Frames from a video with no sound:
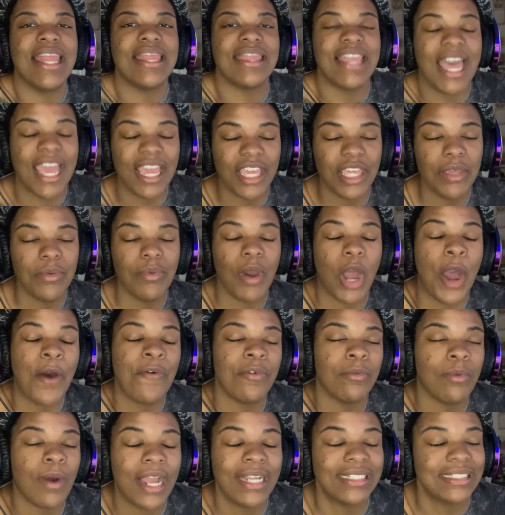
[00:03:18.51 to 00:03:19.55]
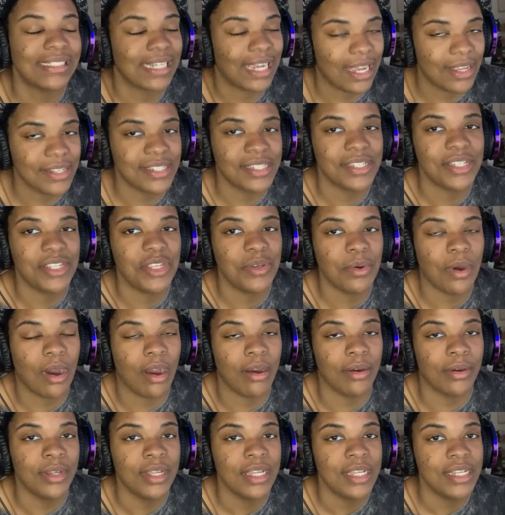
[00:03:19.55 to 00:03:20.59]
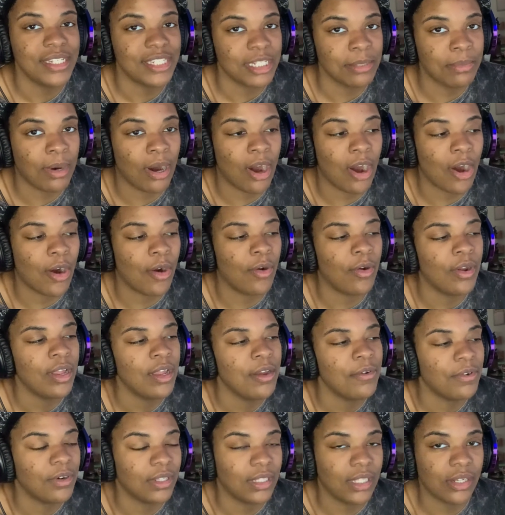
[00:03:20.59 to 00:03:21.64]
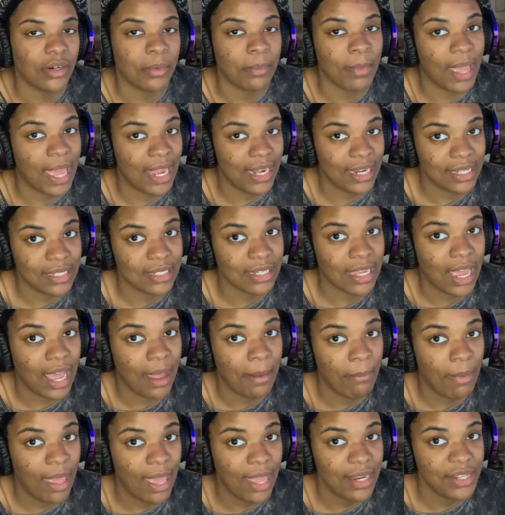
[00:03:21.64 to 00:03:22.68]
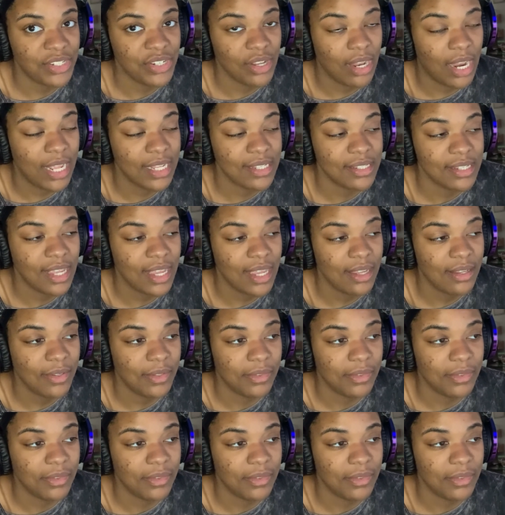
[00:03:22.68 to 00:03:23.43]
Thank you all for watching. I'll see you all tomorrow for a little madness combat, shall I say?